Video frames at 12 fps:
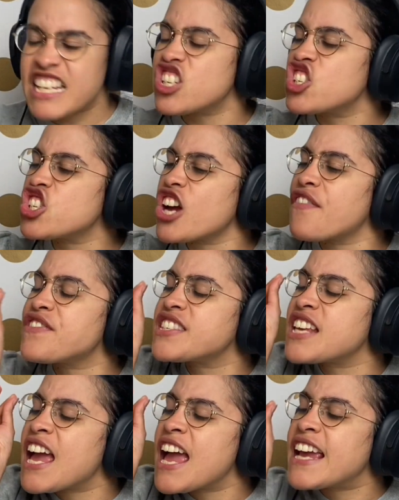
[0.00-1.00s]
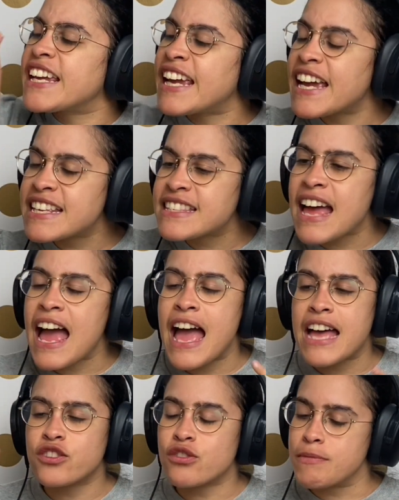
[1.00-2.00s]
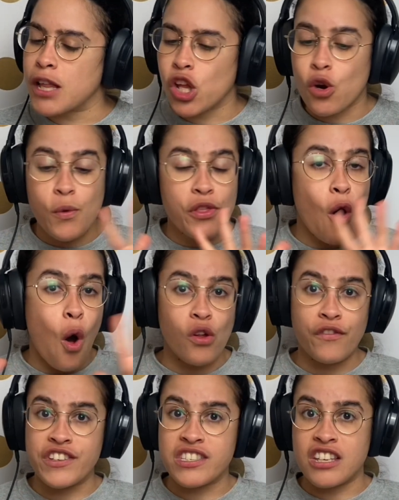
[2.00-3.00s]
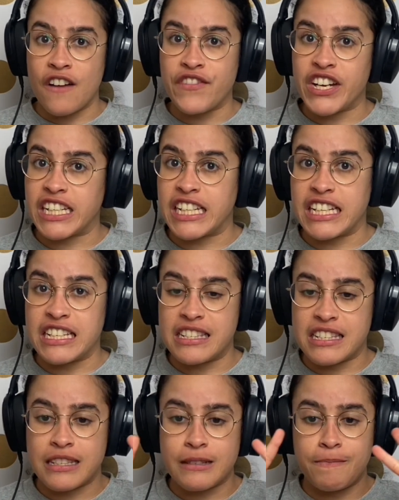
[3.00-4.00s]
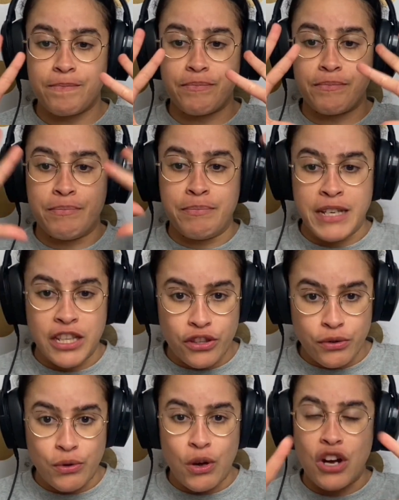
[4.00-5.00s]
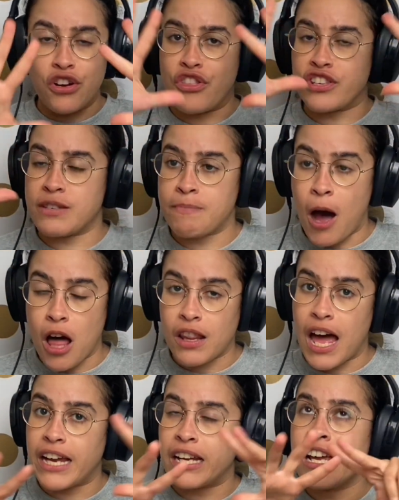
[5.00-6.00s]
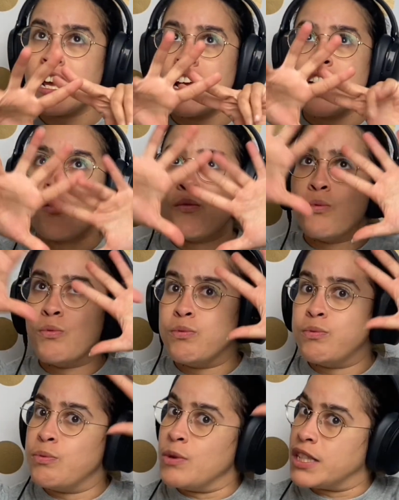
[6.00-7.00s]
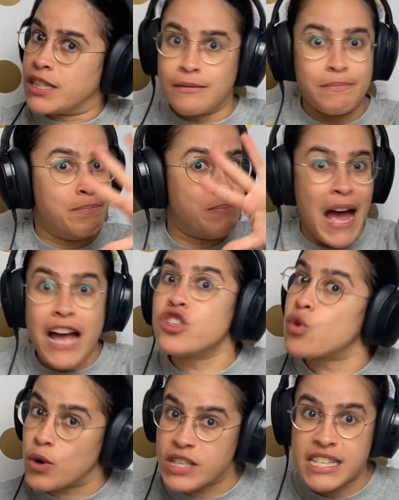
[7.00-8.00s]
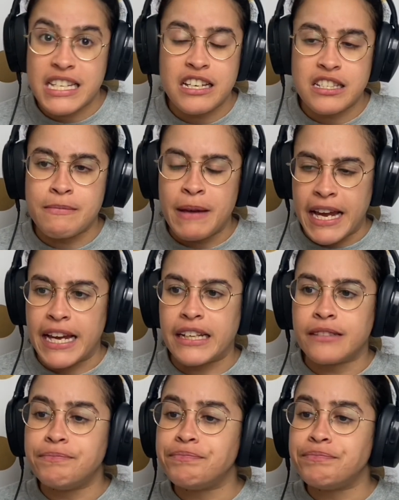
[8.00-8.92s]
Chef's kiss. Ezra Miller with all the stuff that he's been through under the spotlight with the bad choices he's made.